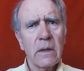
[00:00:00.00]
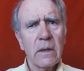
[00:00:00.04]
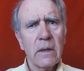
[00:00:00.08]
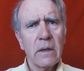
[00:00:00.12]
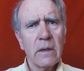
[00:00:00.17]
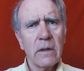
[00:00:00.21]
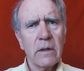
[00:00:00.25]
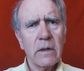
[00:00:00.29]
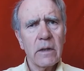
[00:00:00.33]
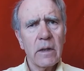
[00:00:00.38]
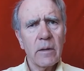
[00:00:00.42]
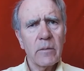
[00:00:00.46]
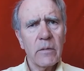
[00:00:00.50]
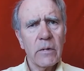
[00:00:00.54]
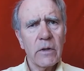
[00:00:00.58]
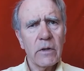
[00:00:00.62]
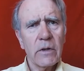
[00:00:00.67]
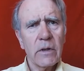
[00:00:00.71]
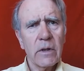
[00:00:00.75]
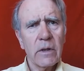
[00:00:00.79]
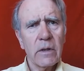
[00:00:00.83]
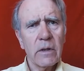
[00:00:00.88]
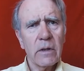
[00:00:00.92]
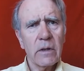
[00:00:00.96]

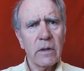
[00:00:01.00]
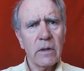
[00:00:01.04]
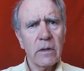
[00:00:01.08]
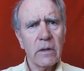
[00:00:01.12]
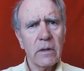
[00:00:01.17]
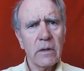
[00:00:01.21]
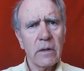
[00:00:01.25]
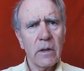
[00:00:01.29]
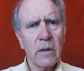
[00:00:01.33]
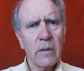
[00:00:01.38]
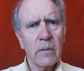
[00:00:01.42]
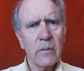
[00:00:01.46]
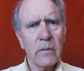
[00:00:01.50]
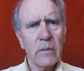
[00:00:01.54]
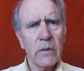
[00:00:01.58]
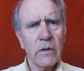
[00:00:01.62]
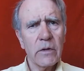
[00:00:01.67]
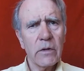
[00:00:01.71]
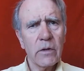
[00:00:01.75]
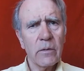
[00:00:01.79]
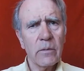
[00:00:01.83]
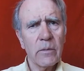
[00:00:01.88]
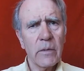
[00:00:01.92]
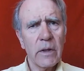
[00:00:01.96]
establishing some
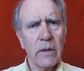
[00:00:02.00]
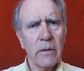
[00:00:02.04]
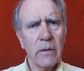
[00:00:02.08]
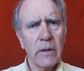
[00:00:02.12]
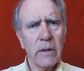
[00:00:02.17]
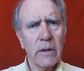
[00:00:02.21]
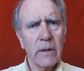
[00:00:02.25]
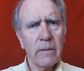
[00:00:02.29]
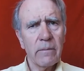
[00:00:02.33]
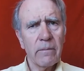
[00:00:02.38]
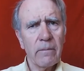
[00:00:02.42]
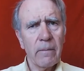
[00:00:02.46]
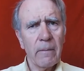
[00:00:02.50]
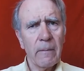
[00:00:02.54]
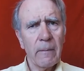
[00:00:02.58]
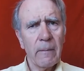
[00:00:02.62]
summary,